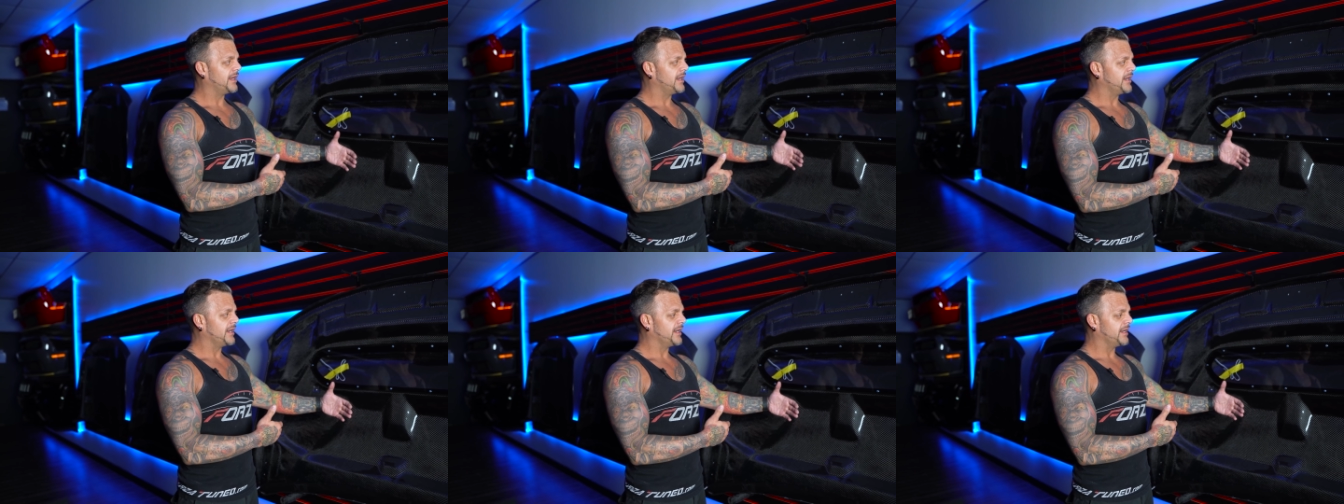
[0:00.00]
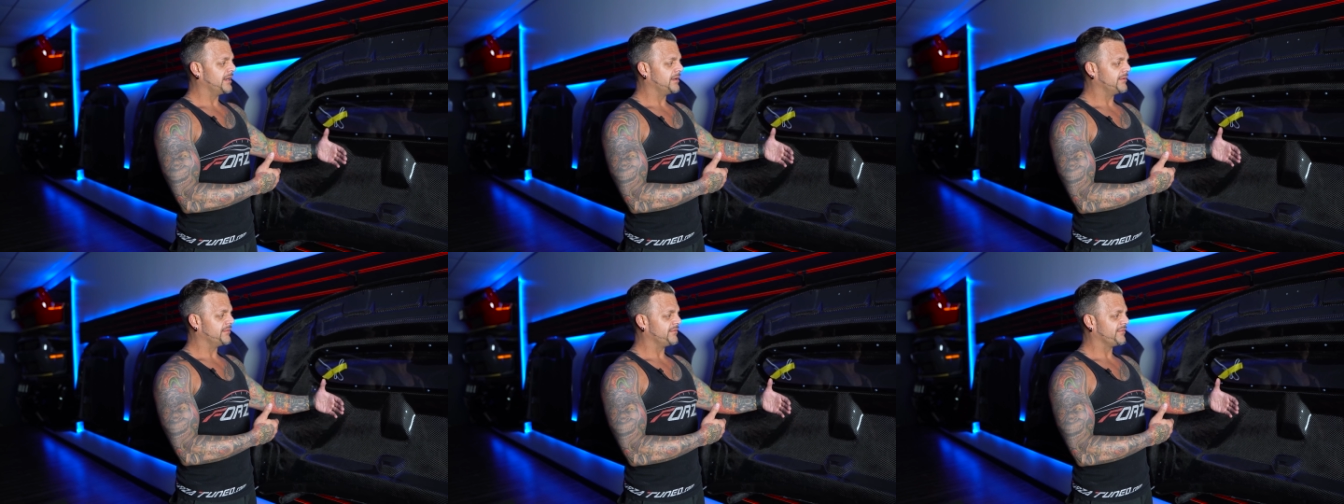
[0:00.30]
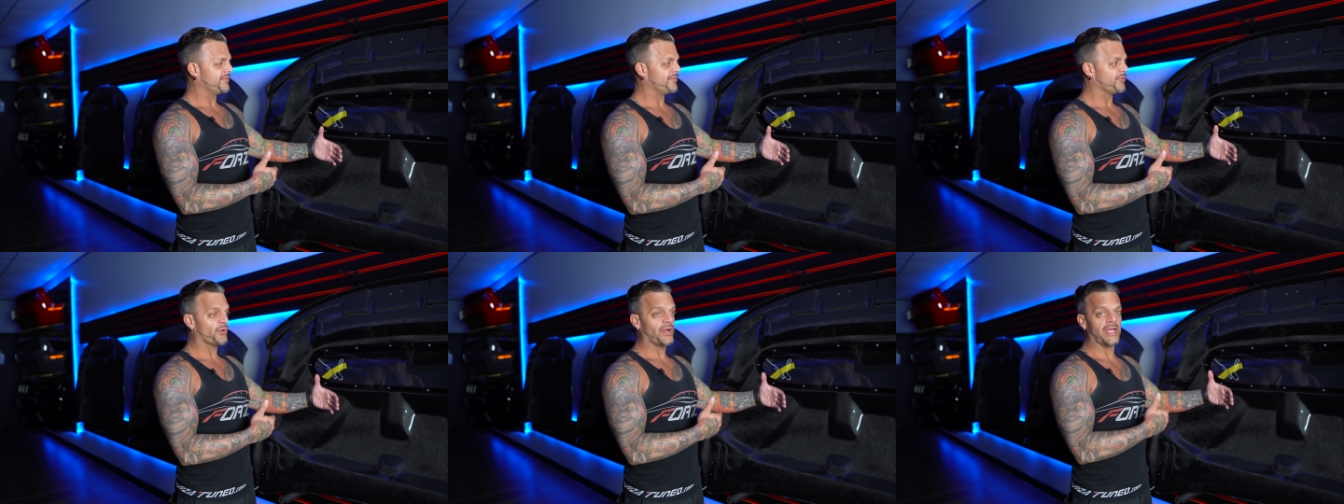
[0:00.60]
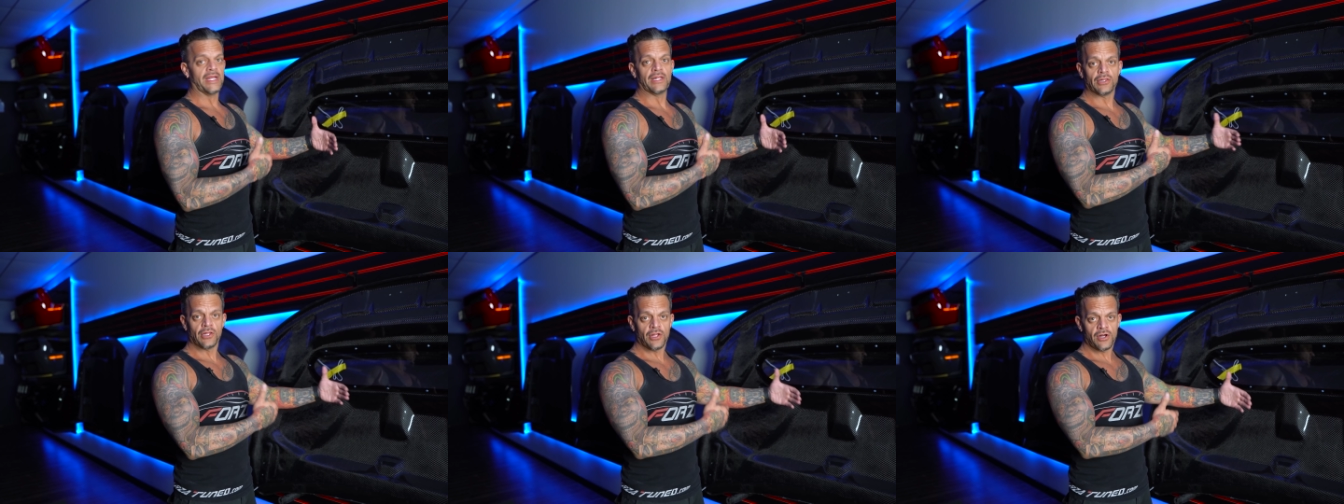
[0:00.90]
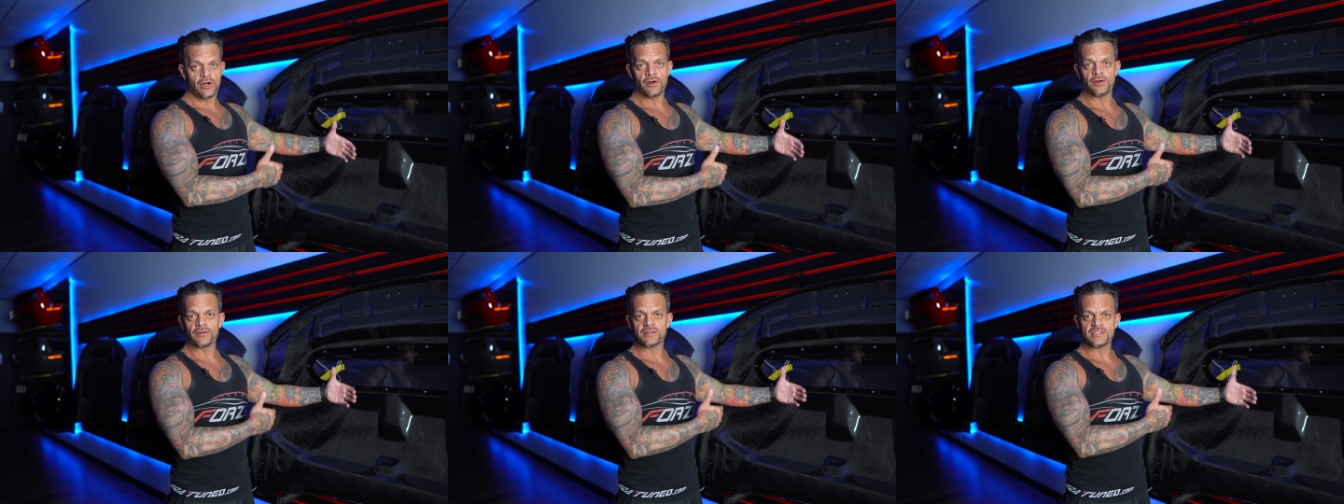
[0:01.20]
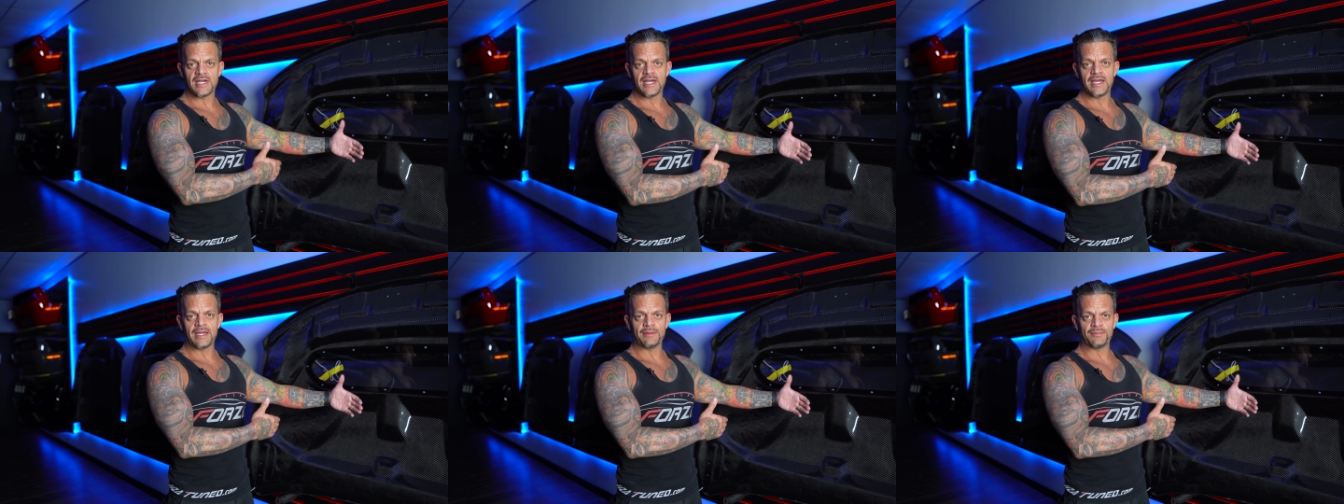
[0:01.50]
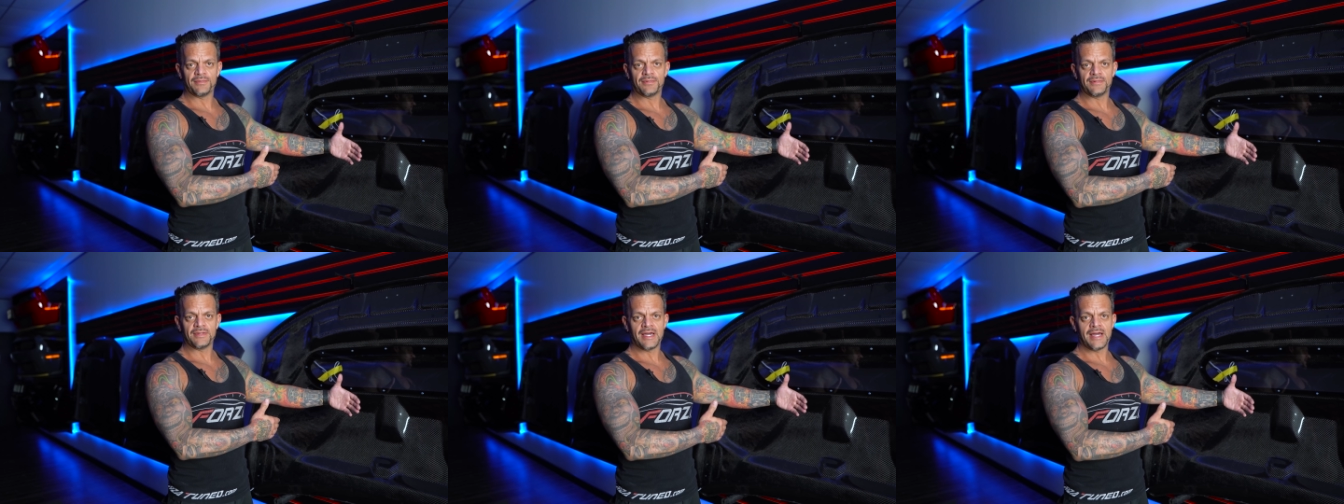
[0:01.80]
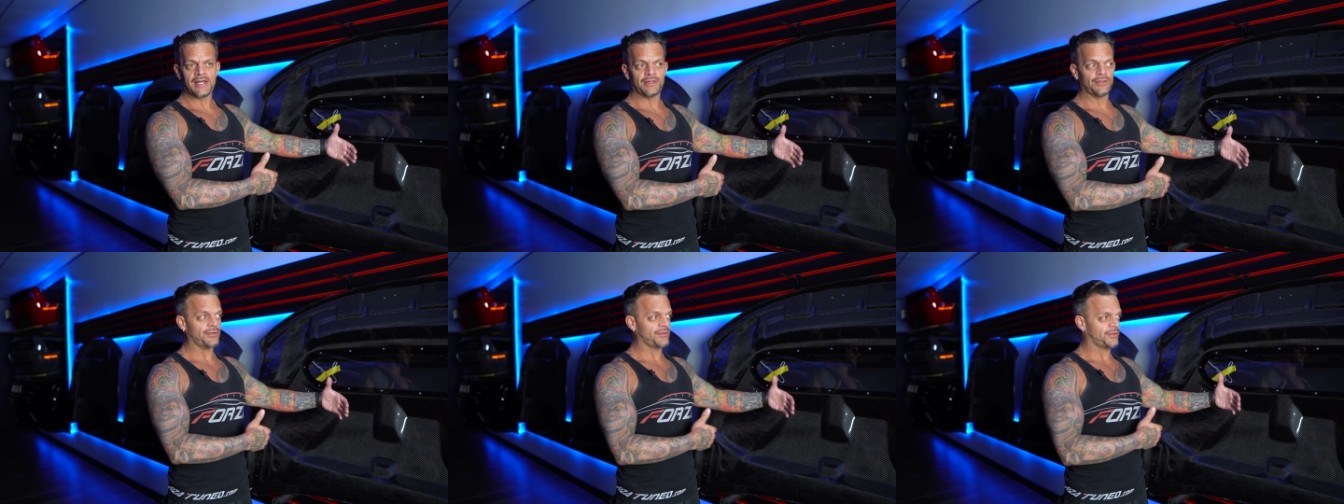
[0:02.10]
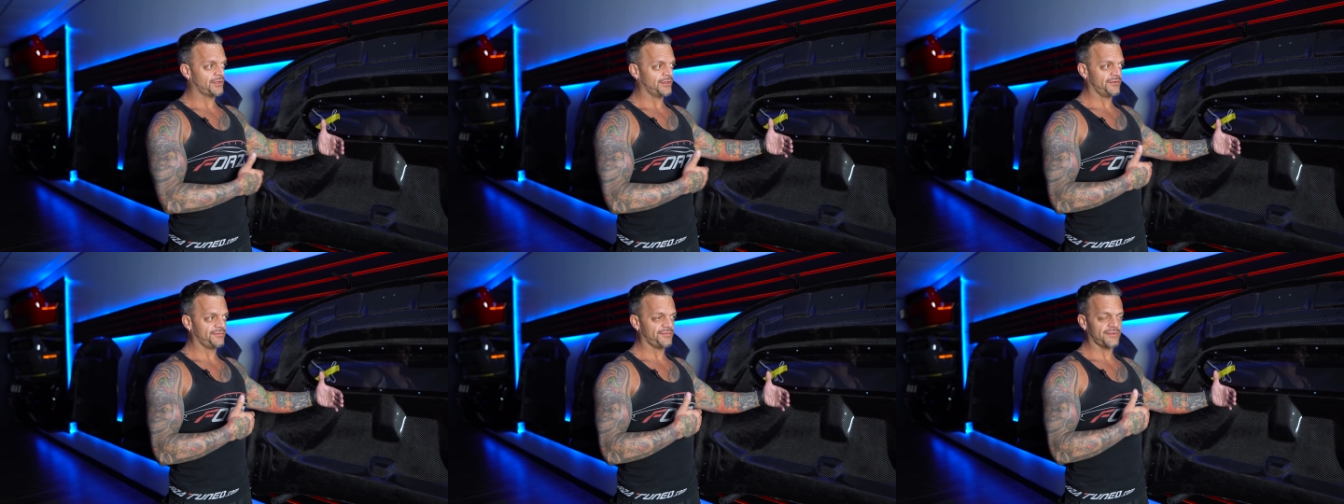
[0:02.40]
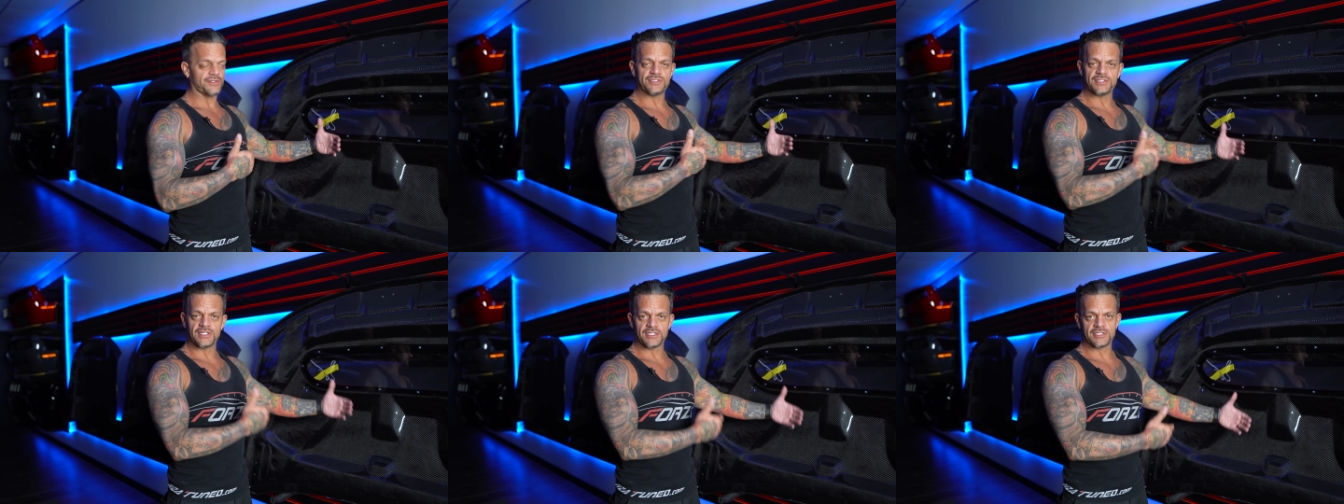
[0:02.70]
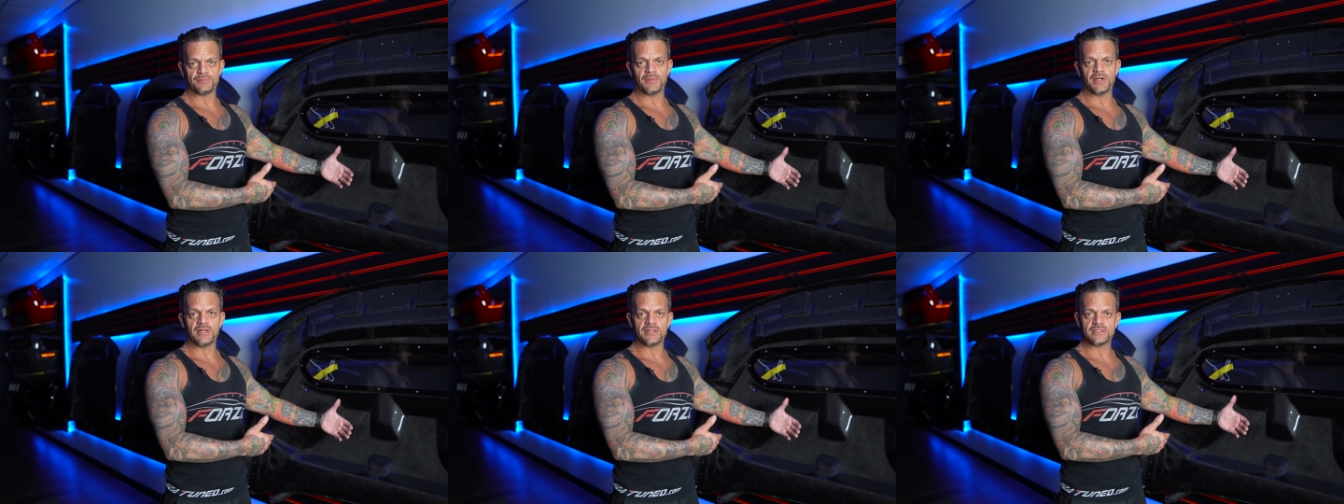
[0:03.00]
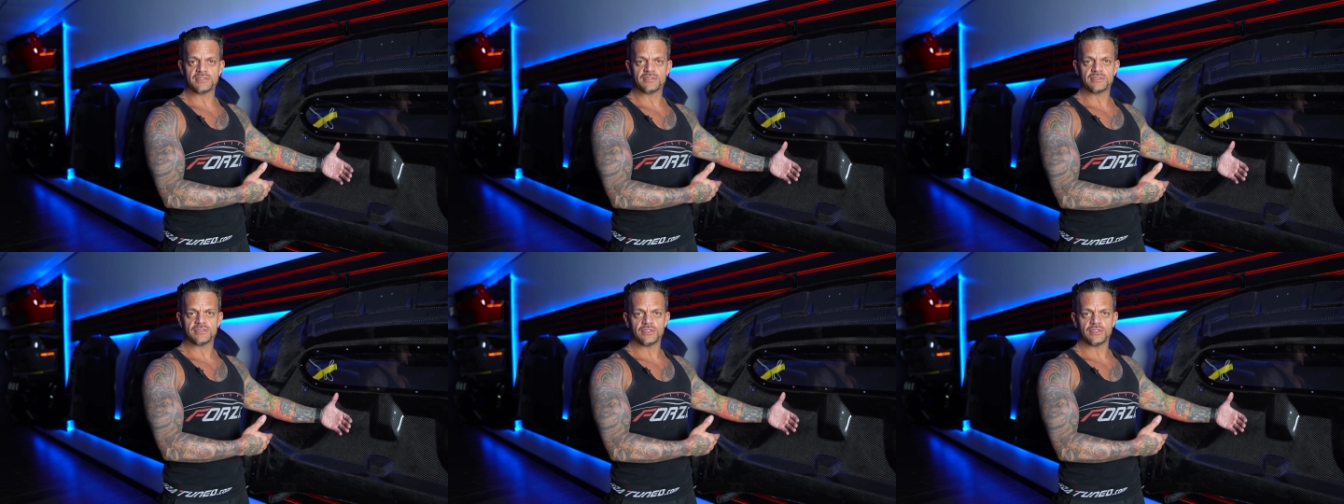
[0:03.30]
um, for a long time, not look good for six months.